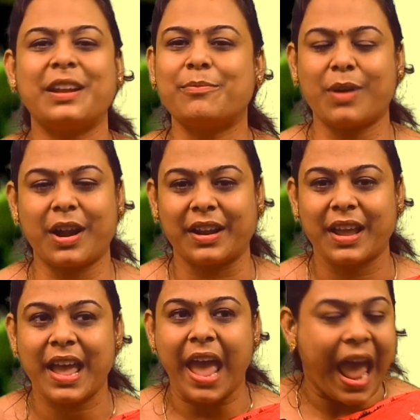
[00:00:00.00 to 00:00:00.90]
and mud,
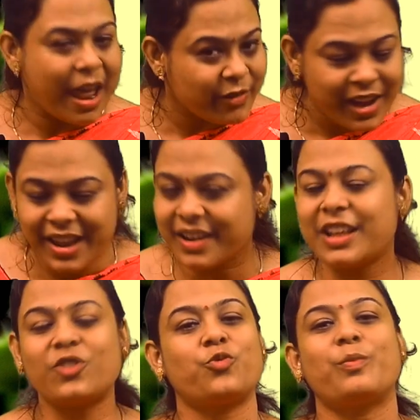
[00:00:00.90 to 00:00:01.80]
and when I
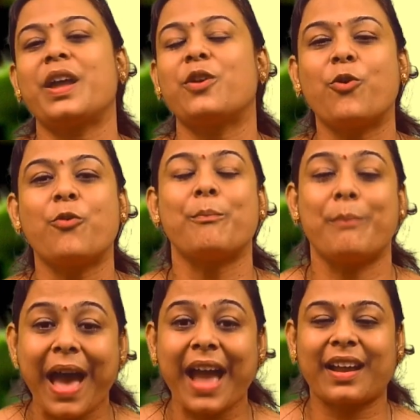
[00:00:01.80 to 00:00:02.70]
reached my home
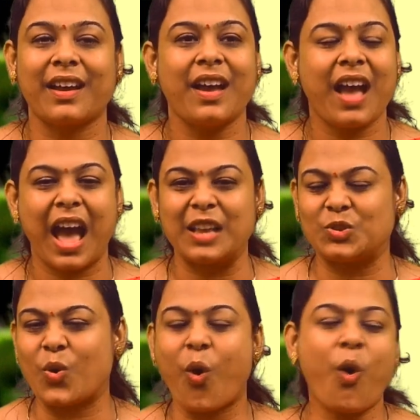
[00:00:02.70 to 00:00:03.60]
back, I
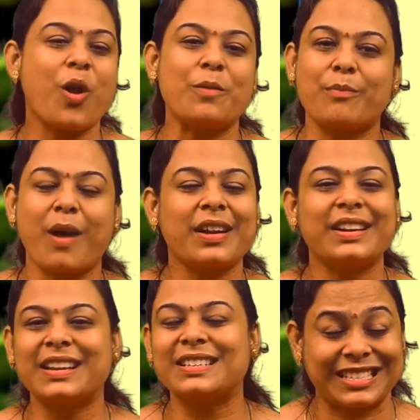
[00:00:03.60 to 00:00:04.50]
saw all mud
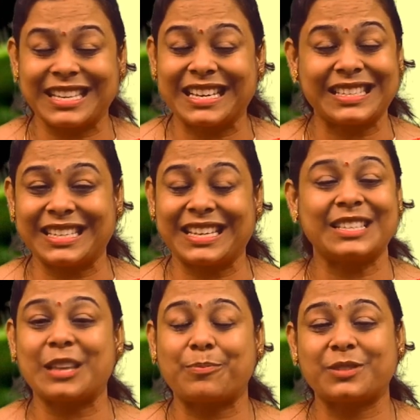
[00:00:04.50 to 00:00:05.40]
and sticky
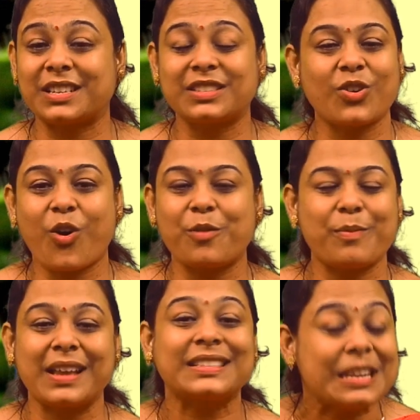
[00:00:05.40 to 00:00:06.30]
substance on
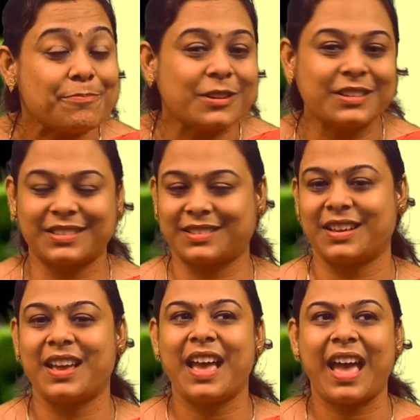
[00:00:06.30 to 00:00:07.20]
my slippers,
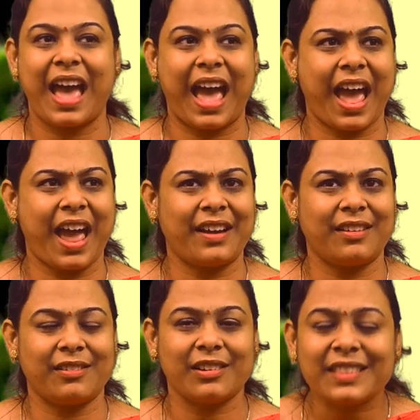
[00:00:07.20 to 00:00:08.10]

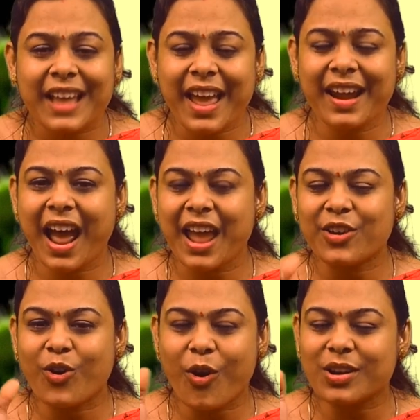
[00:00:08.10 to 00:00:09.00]
and there I
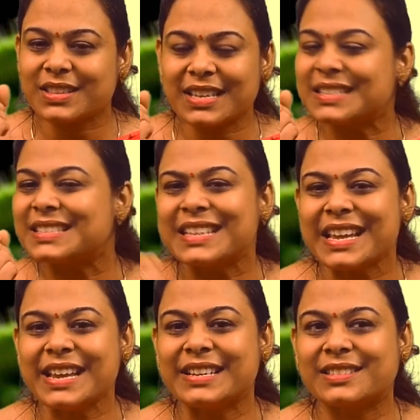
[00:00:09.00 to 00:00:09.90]
got these
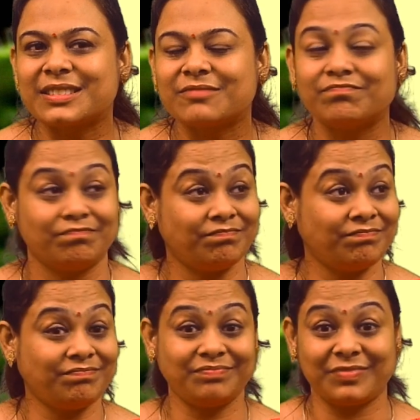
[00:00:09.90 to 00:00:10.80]
seeds.
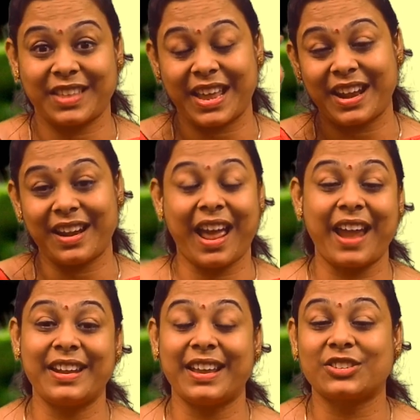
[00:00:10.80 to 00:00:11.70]
Then an
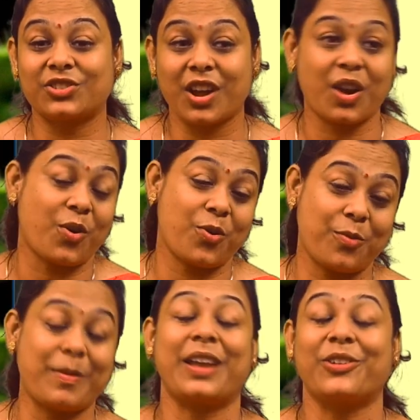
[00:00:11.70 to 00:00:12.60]
idea struck. Oh
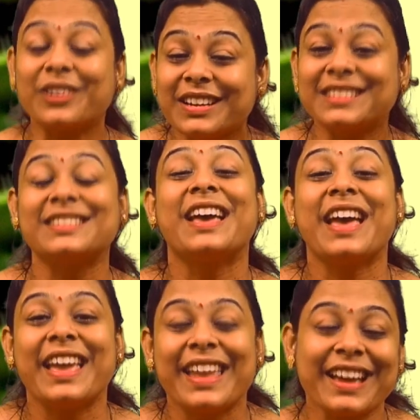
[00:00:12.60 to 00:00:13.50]
my goodness,
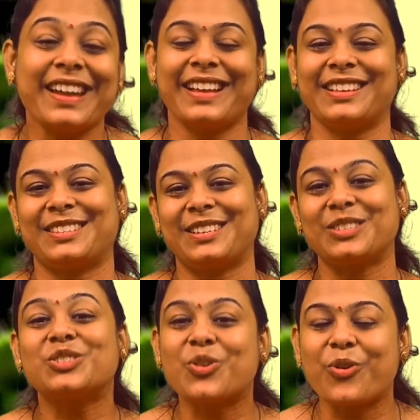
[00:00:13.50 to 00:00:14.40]
here is the
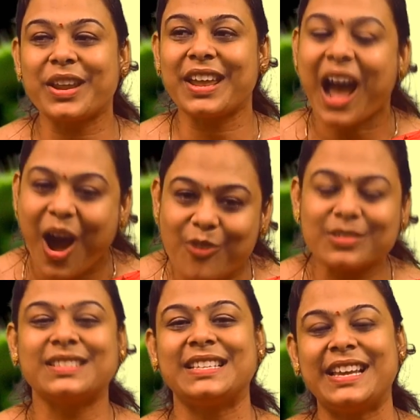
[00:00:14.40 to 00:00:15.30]
story how
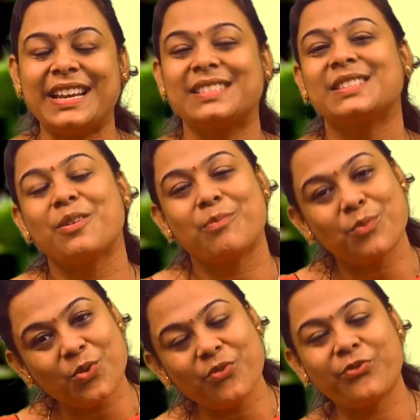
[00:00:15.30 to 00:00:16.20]
seeds
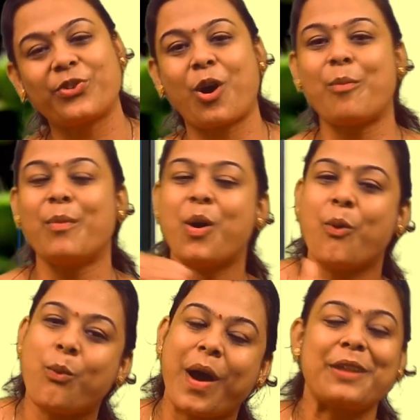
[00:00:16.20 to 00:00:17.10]
move from
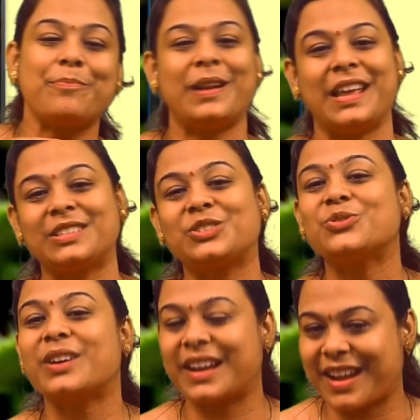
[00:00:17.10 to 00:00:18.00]
one place
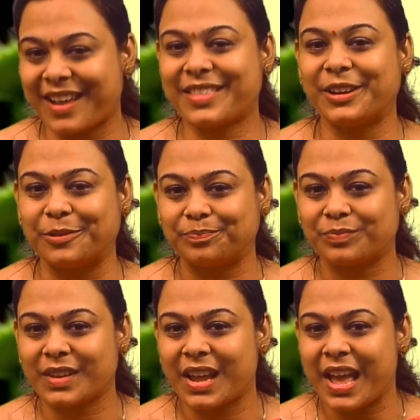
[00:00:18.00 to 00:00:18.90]
to another.
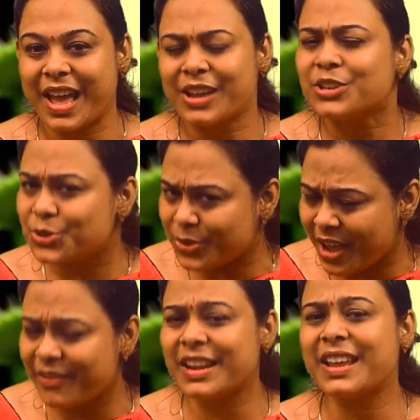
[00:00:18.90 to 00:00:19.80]
Do you
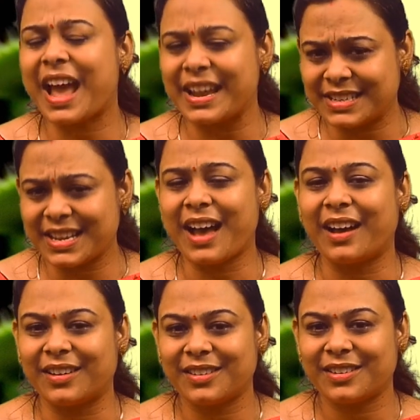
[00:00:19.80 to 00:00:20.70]
have any idea
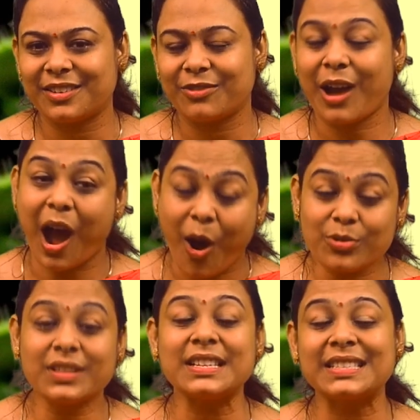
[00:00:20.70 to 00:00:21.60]

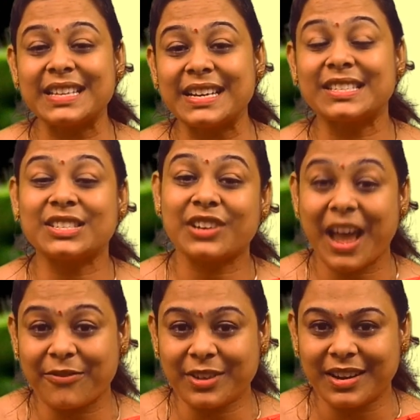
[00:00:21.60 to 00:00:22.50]
how these seeds
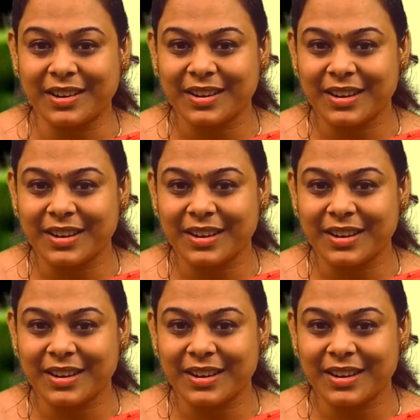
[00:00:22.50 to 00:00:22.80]
travel?